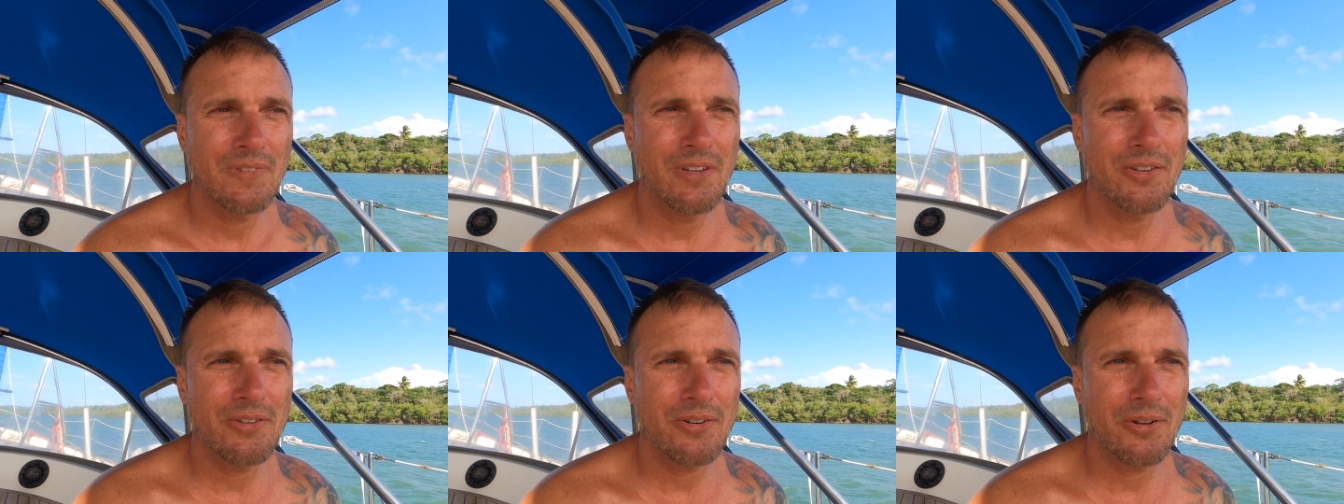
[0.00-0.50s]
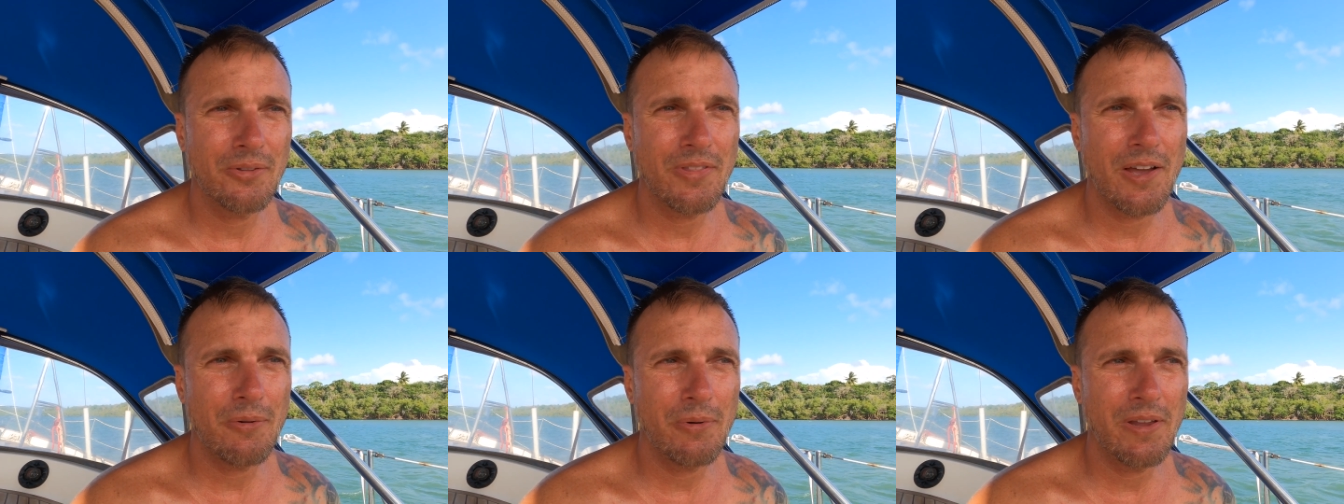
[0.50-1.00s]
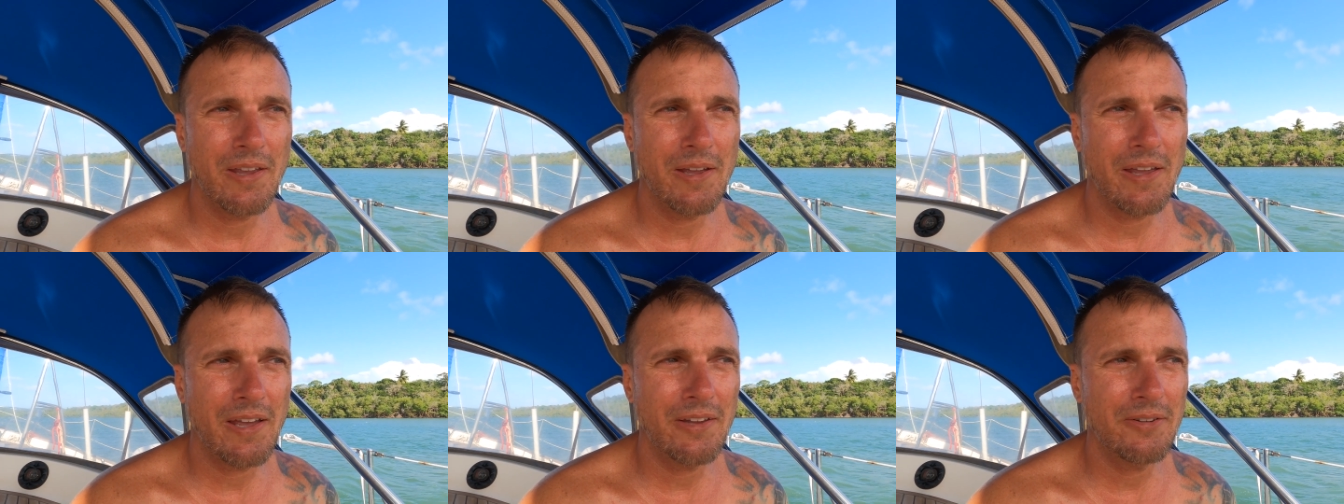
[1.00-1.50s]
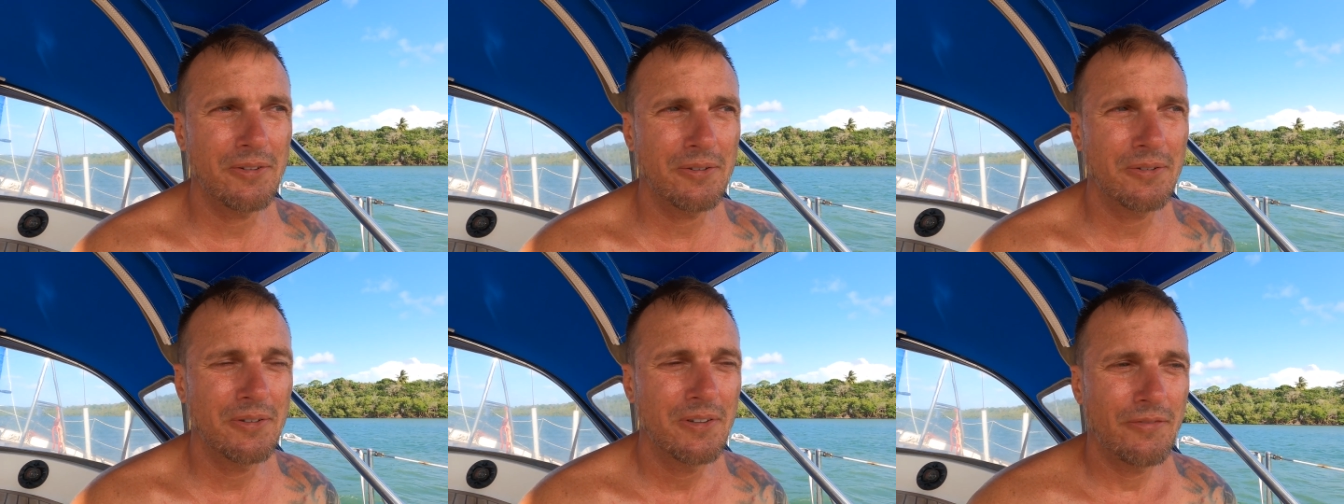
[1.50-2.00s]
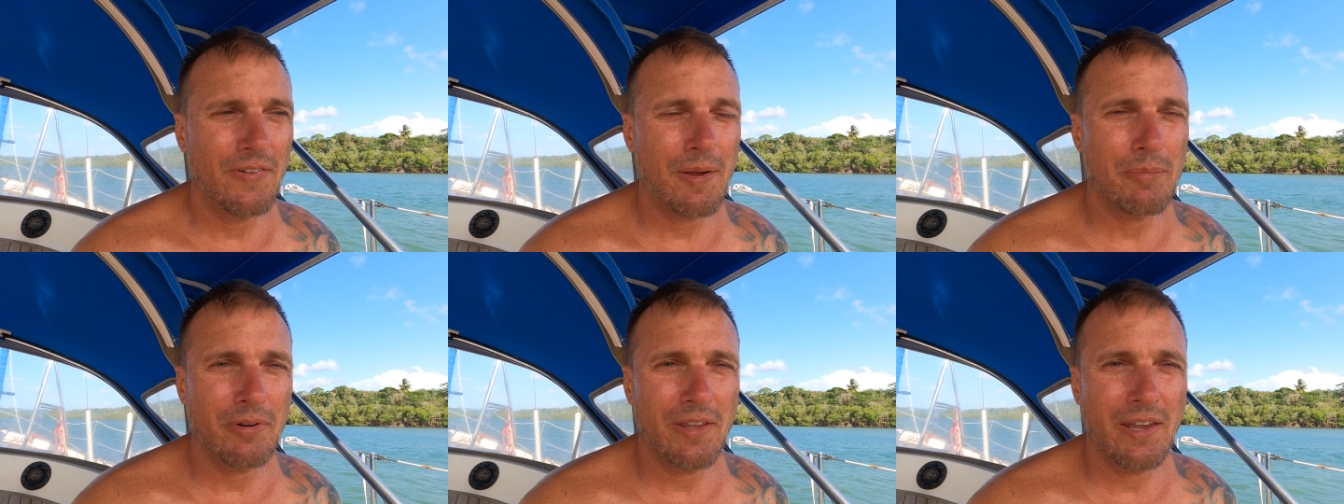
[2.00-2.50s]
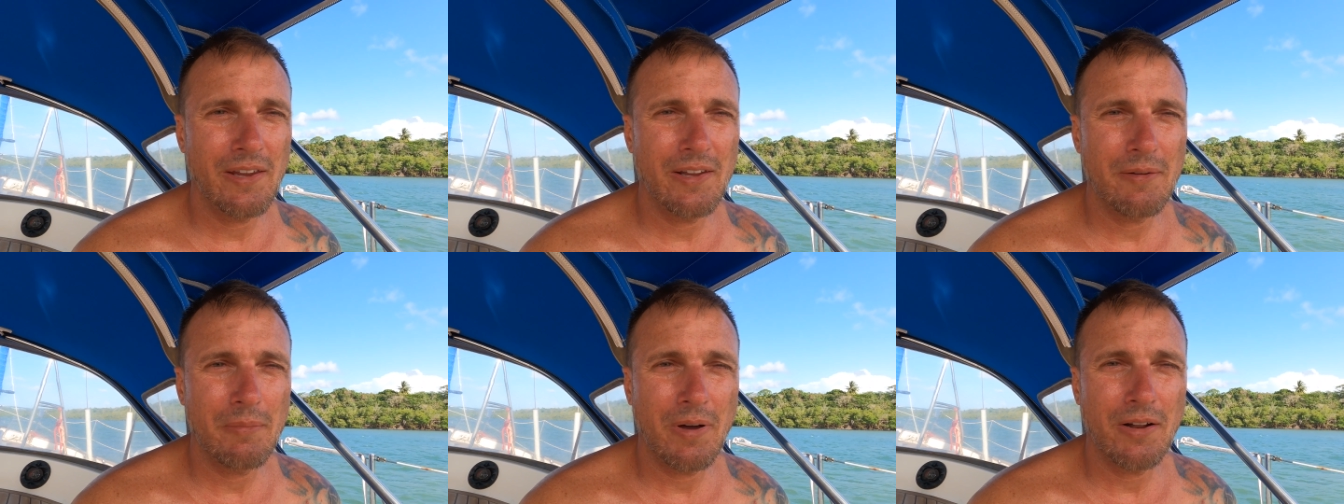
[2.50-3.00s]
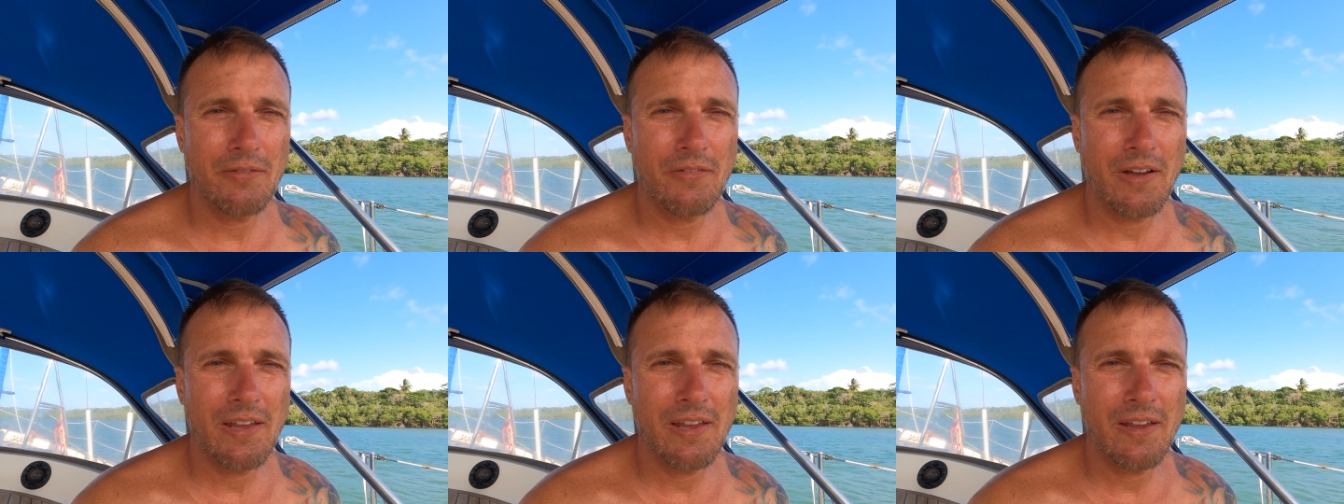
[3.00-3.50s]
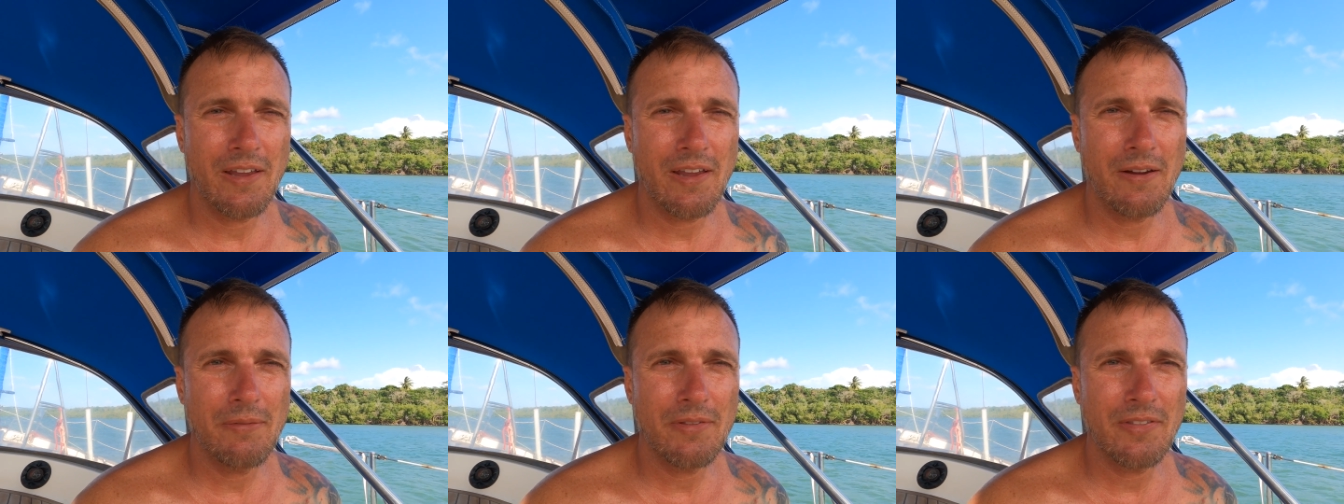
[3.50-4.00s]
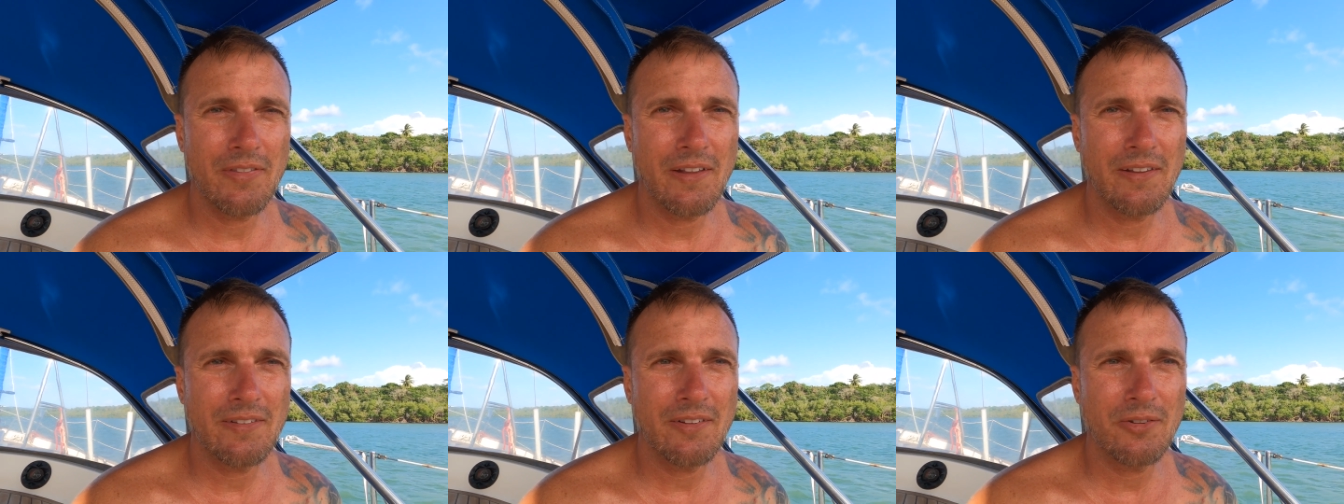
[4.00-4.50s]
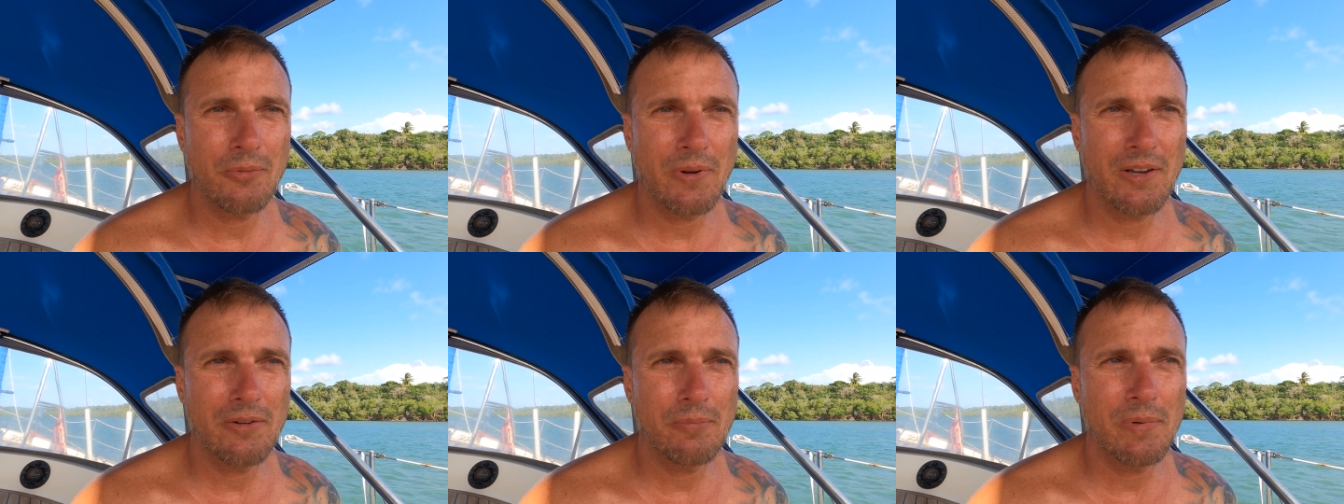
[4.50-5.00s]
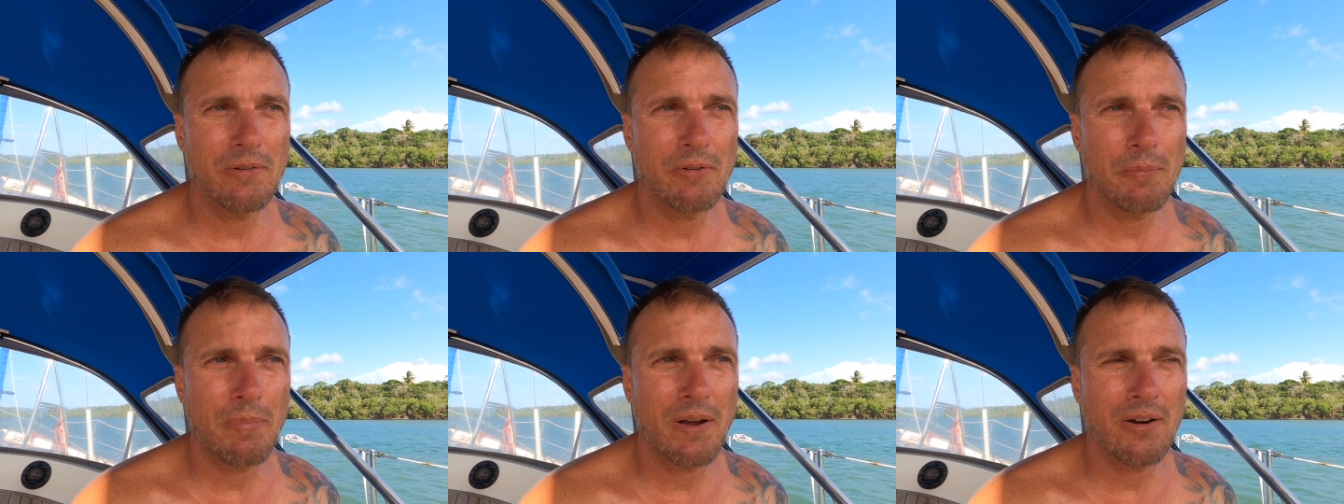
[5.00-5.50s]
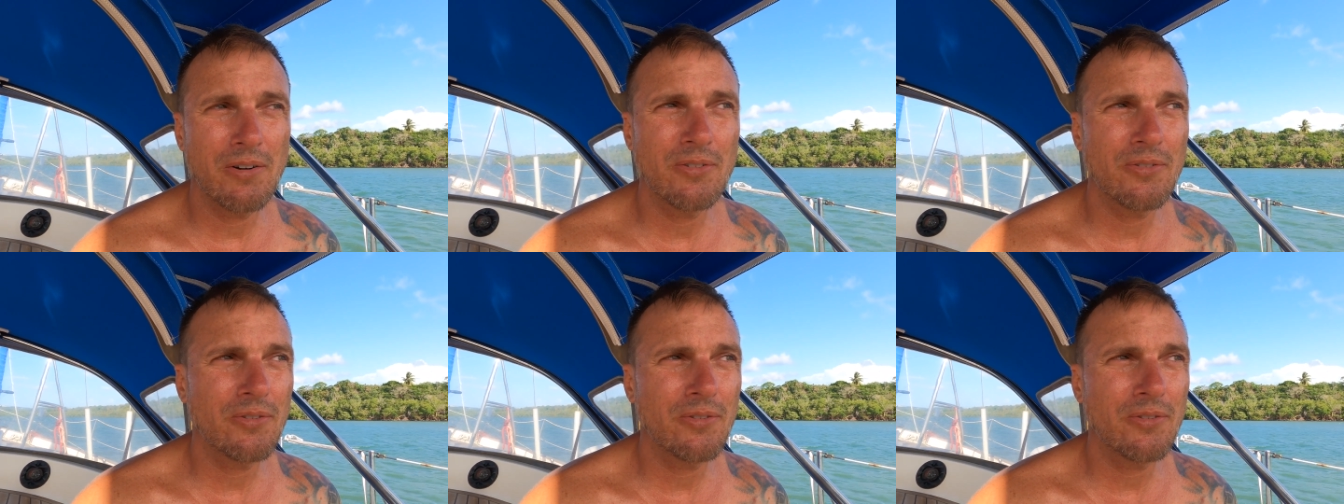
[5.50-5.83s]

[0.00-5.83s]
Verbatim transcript: didn't turn out that way. I had to fabricate and modify everything that I sent away to be repaired.